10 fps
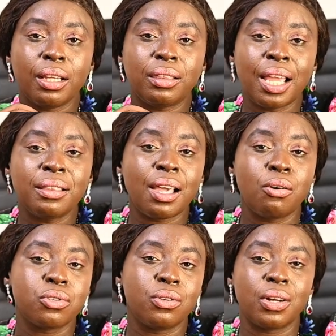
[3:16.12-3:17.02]

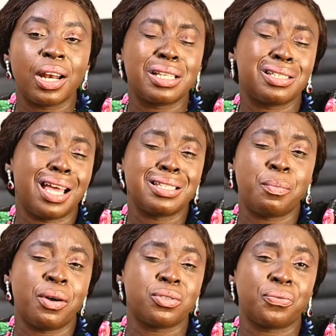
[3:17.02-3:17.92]
$10,000. That's
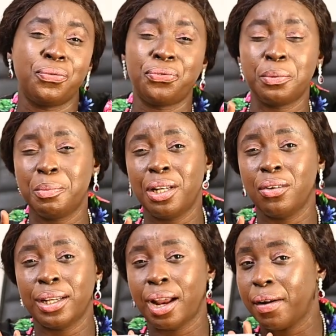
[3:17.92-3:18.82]
about 50
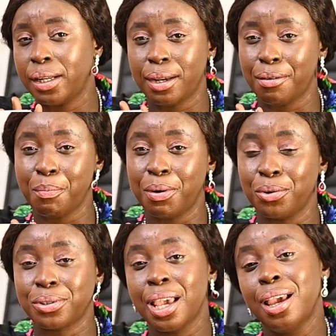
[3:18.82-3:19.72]
million naira
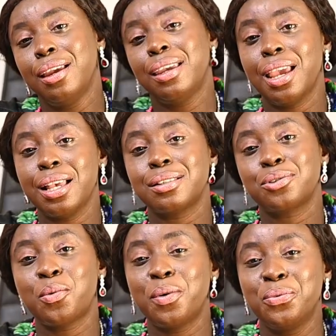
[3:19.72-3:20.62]
thereabout. Yes,
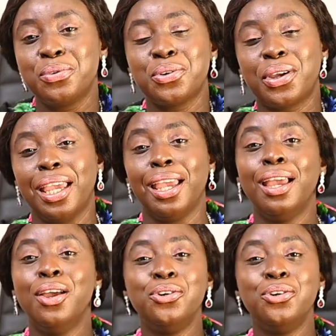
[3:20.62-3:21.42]
somebody was okay.